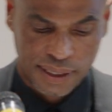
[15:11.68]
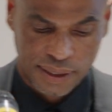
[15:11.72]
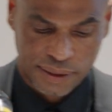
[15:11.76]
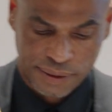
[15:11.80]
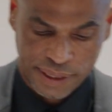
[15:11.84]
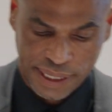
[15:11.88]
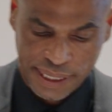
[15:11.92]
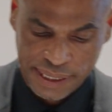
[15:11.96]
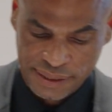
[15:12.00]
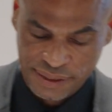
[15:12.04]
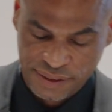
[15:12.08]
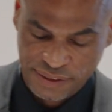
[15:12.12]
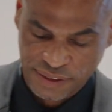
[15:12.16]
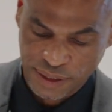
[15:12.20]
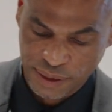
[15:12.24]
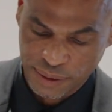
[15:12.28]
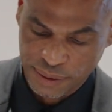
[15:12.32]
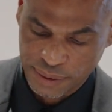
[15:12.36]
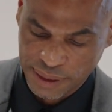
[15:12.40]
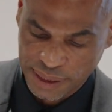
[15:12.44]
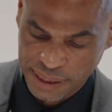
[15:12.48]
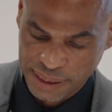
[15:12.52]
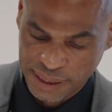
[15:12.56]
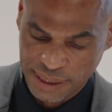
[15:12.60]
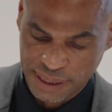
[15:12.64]
All right,
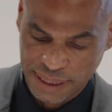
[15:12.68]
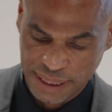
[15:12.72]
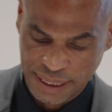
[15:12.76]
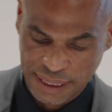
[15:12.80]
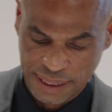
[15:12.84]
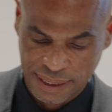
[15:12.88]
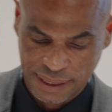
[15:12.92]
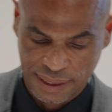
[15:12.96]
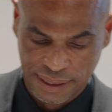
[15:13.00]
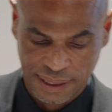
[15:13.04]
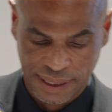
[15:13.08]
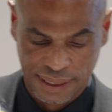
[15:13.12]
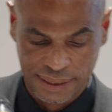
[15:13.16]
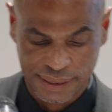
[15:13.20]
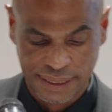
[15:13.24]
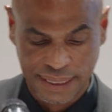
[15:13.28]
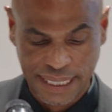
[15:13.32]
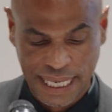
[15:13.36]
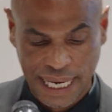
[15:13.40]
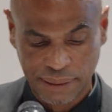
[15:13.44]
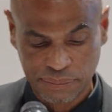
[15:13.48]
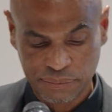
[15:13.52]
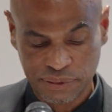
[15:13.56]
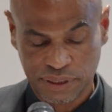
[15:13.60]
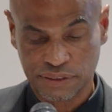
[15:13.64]
so
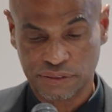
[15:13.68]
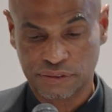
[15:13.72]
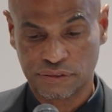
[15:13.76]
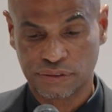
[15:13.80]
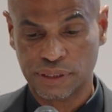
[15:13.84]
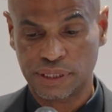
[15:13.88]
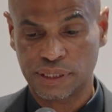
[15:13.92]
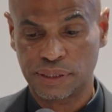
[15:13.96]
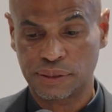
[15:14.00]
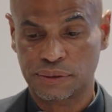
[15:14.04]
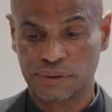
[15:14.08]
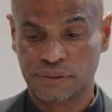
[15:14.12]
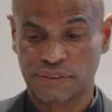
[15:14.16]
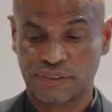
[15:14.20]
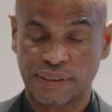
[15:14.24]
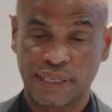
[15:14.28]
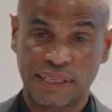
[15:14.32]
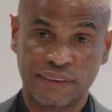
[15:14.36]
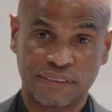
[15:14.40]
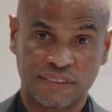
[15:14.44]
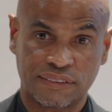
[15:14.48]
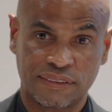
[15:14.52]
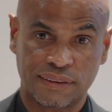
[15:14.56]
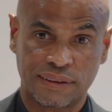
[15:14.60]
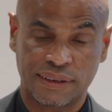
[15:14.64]
adaptive reuse,
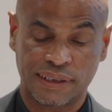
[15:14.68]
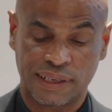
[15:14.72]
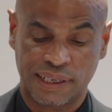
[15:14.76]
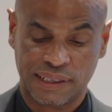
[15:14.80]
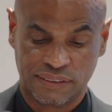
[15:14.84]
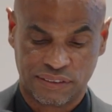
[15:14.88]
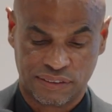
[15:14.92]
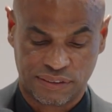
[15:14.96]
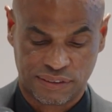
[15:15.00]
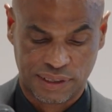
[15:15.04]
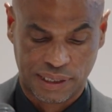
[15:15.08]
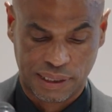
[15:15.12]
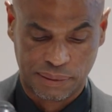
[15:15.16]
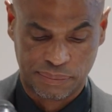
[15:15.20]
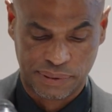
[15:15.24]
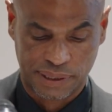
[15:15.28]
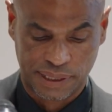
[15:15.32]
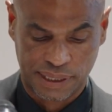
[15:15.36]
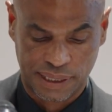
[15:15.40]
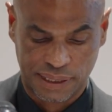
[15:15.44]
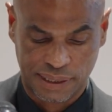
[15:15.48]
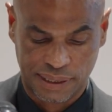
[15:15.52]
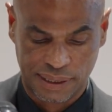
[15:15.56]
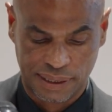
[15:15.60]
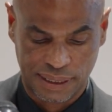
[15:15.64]
that's the next
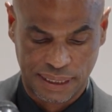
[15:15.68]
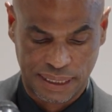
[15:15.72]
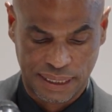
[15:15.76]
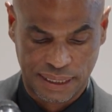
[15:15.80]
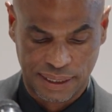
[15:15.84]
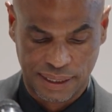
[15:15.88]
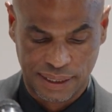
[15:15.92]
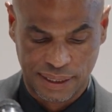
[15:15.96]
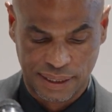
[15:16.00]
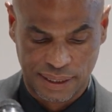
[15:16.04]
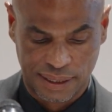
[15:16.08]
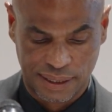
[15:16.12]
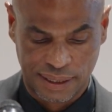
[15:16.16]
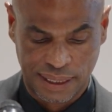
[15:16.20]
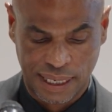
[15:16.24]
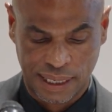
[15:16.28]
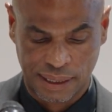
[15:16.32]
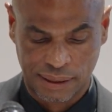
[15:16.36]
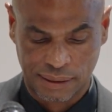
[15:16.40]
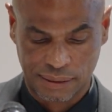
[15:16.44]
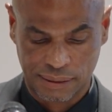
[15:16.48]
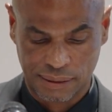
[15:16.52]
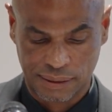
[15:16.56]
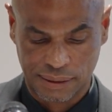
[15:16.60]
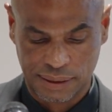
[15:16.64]
topic.
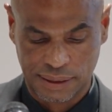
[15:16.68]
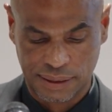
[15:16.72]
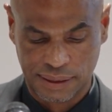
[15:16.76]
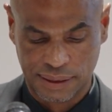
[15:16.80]
Now,